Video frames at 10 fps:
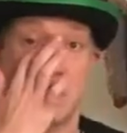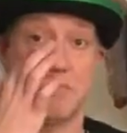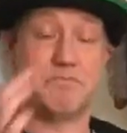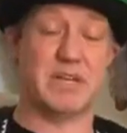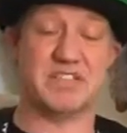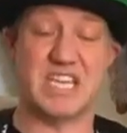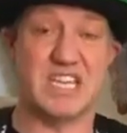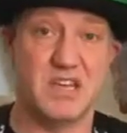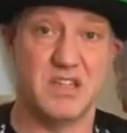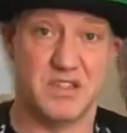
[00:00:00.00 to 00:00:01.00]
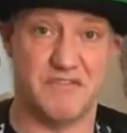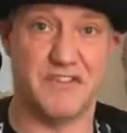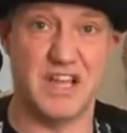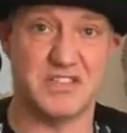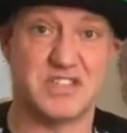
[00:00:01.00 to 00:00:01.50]
Bossing the
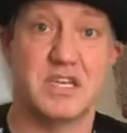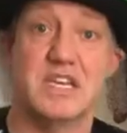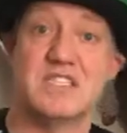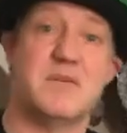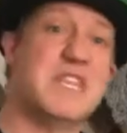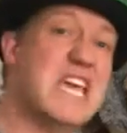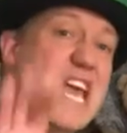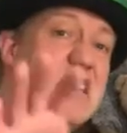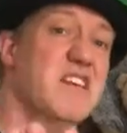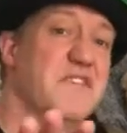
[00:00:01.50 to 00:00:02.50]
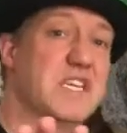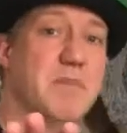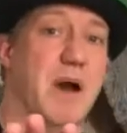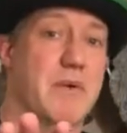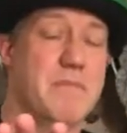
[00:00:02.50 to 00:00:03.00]
Floss. So at the end of this
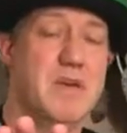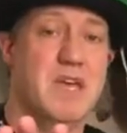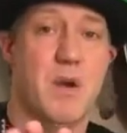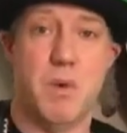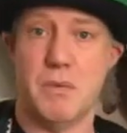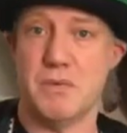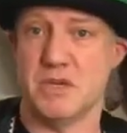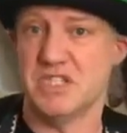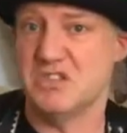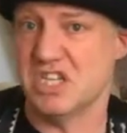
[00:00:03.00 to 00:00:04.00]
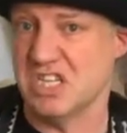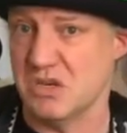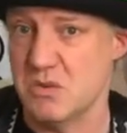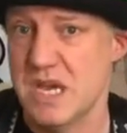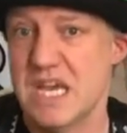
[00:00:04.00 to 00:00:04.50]
poem, what we want you to do
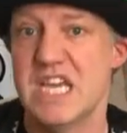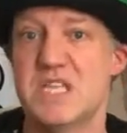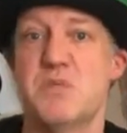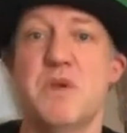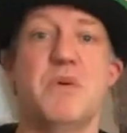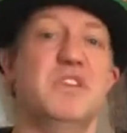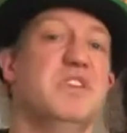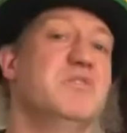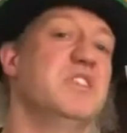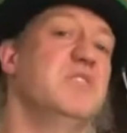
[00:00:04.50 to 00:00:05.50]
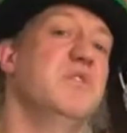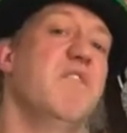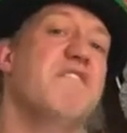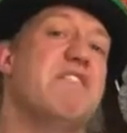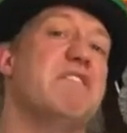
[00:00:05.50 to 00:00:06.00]
is we want you to do your
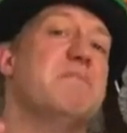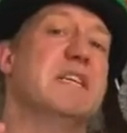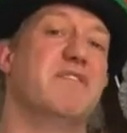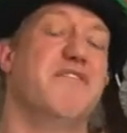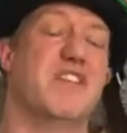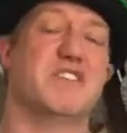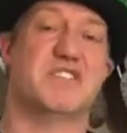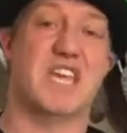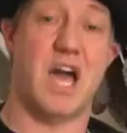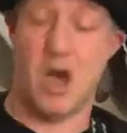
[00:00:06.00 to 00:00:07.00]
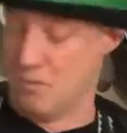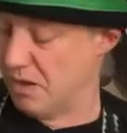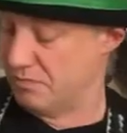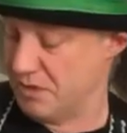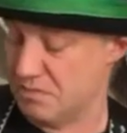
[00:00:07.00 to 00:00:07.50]
very best flossing at home. I'll
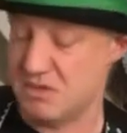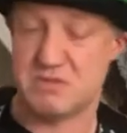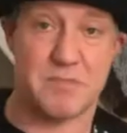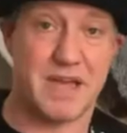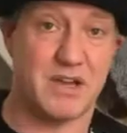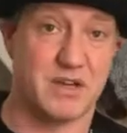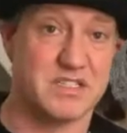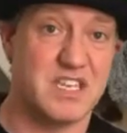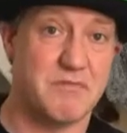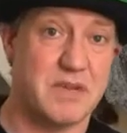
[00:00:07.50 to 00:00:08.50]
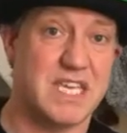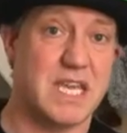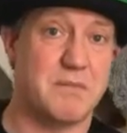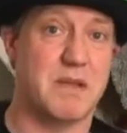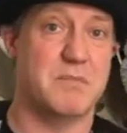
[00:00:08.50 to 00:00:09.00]
put the music back on and see if we can get a
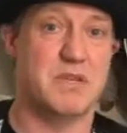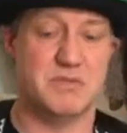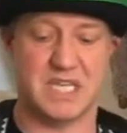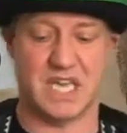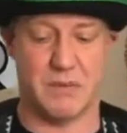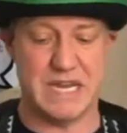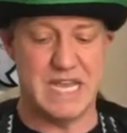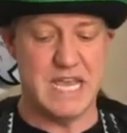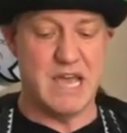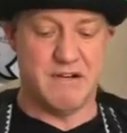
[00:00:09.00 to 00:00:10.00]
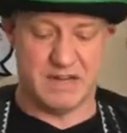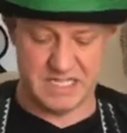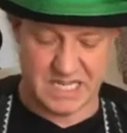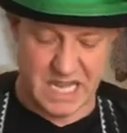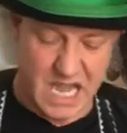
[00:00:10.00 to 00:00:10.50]
bit of music going, right?
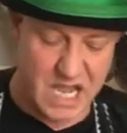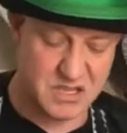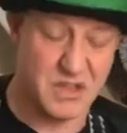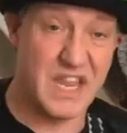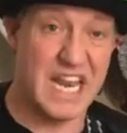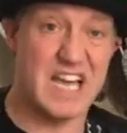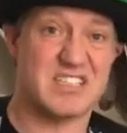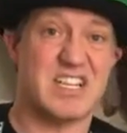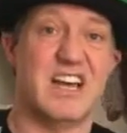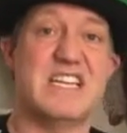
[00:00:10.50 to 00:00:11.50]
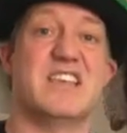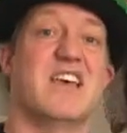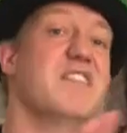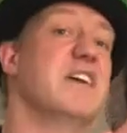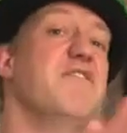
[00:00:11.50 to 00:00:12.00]
And the last line is,
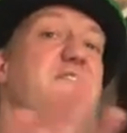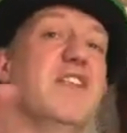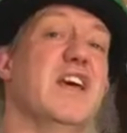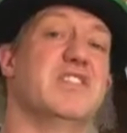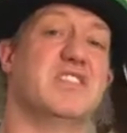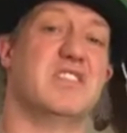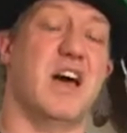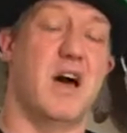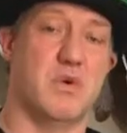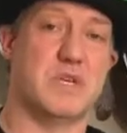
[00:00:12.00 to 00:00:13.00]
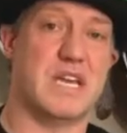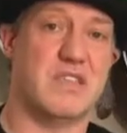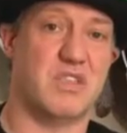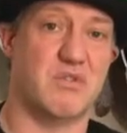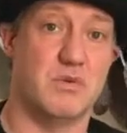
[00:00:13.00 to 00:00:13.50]
they flossed the whole day
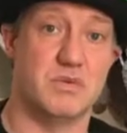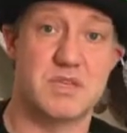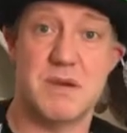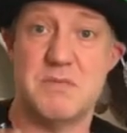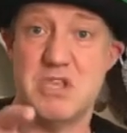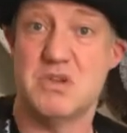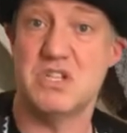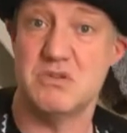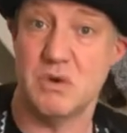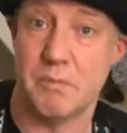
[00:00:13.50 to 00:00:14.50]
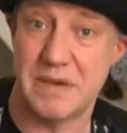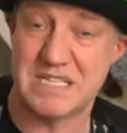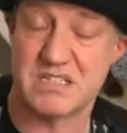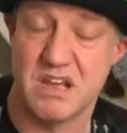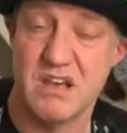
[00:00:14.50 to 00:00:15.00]
through. So maybe you can do your
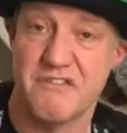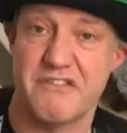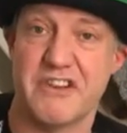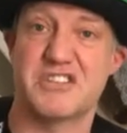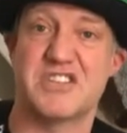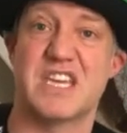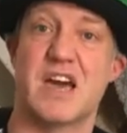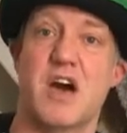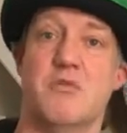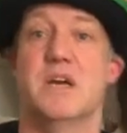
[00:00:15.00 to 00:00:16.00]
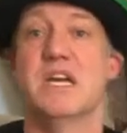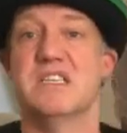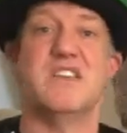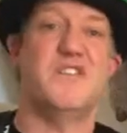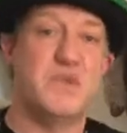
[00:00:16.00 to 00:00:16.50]
best flossing at home. See
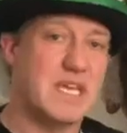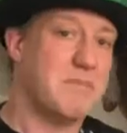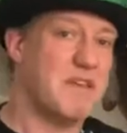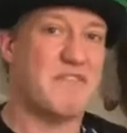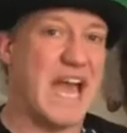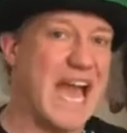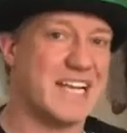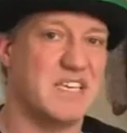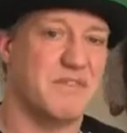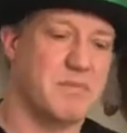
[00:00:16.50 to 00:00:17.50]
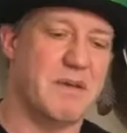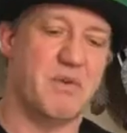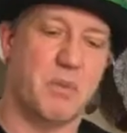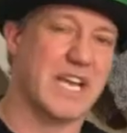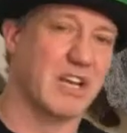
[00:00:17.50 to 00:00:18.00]
if you can get a bit of an active, a bit of a
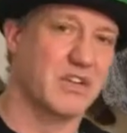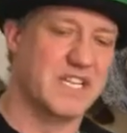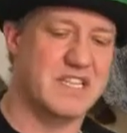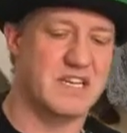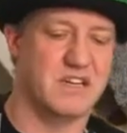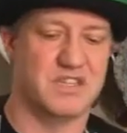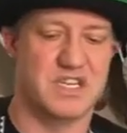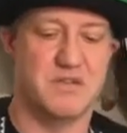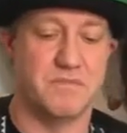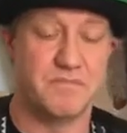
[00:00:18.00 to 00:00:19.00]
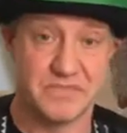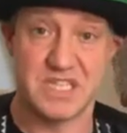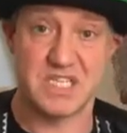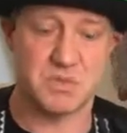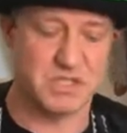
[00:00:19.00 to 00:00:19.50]
wiggle on in the afternoon.
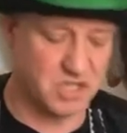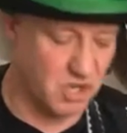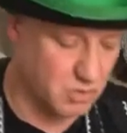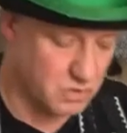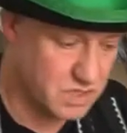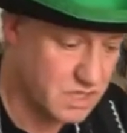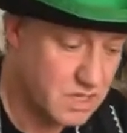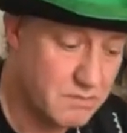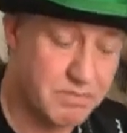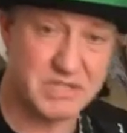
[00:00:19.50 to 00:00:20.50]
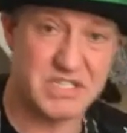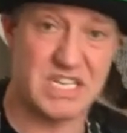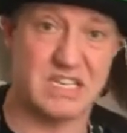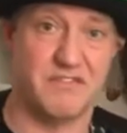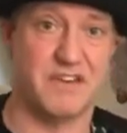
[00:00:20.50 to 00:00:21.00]
This one's called Bossing
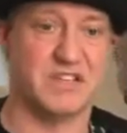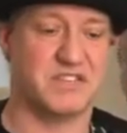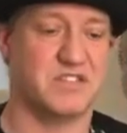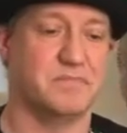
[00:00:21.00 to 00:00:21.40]
the Floss.